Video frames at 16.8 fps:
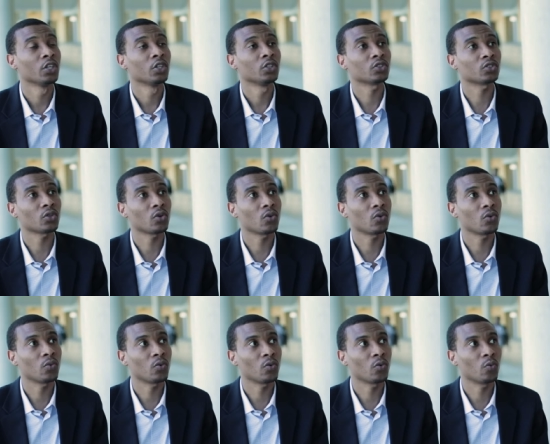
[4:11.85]

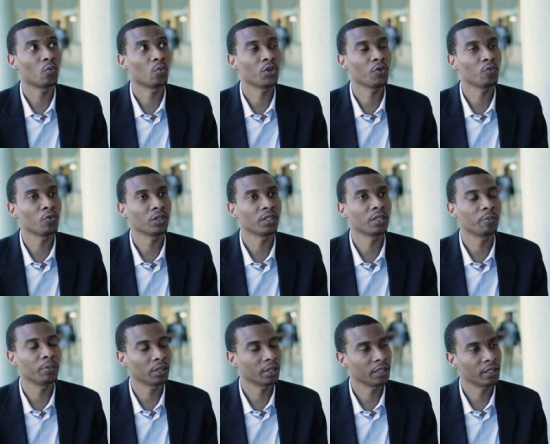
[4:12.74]
So we really
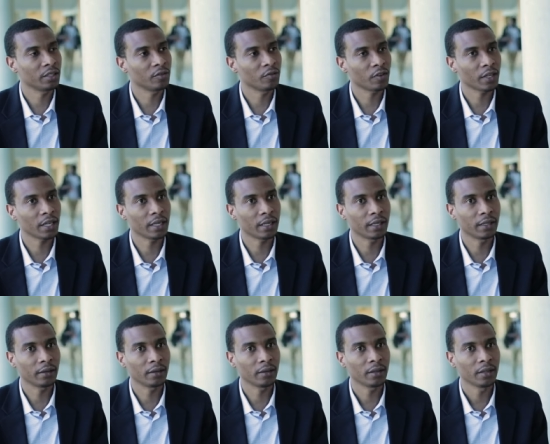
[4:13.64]
believe
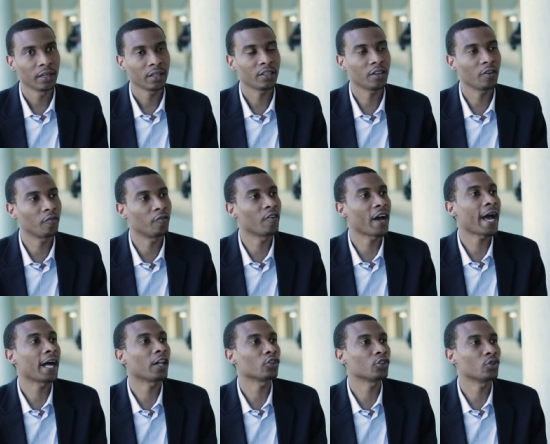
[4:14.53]
in the
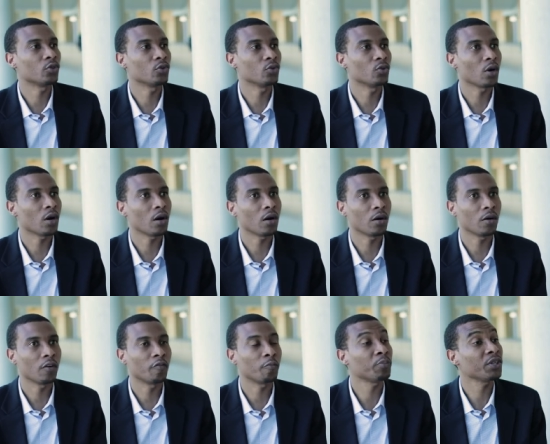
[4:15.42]
value
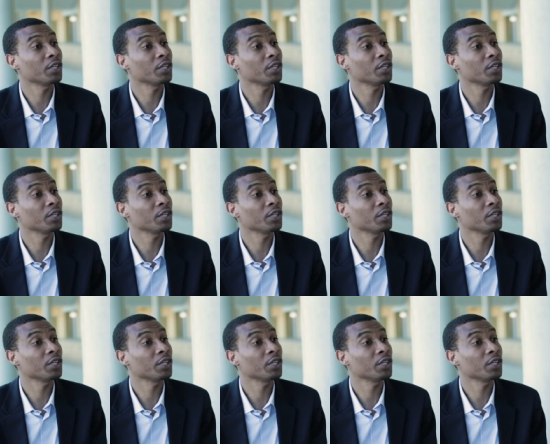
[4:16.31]
of